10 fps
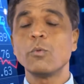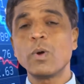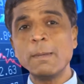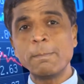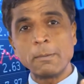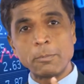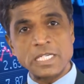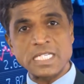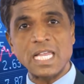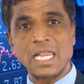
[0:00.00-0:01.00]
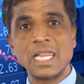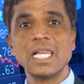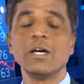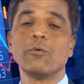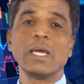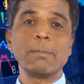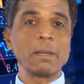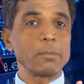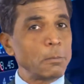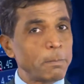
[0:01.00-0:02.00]
why people sell, why
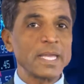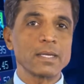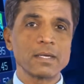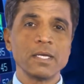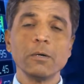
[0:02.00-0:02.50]
people buy.